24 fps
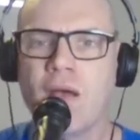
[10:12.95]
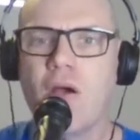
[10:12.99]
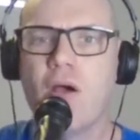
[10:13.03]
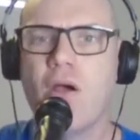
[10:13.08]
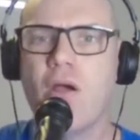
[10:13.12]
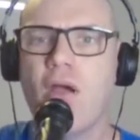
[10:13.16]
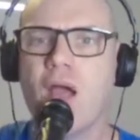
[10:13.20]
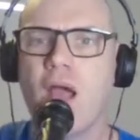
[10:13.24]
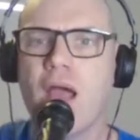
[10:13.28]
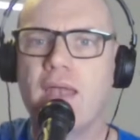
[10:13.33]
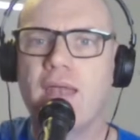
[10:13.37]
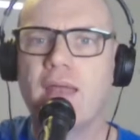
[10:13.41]

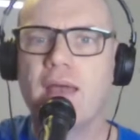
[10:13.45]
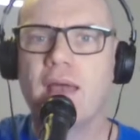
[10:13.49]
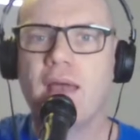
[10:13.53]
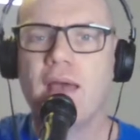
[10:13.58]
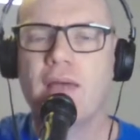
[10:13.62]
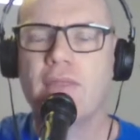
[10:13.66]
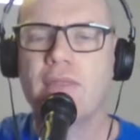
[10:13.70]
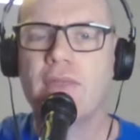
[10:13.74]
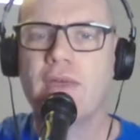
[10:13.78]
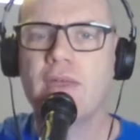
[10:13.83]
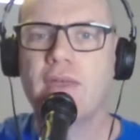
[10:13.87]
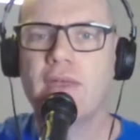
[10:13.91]
All right,
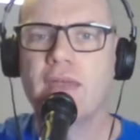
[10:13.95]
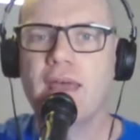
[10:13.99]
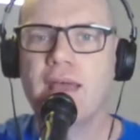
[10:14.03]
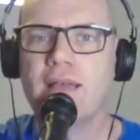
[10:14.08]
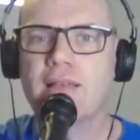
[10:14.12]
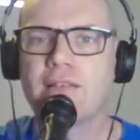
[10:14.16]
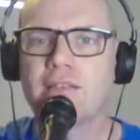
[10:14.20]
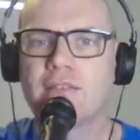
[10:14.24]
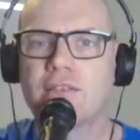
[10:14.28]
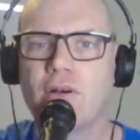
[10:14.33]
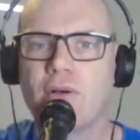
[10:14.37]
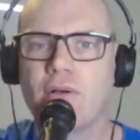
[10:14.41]
the
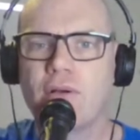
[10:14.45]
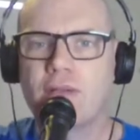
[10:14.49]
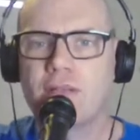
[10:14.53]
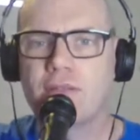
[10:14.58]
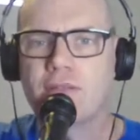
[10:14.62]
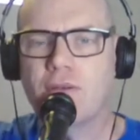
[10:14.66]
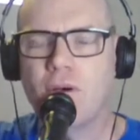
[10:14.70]
next song is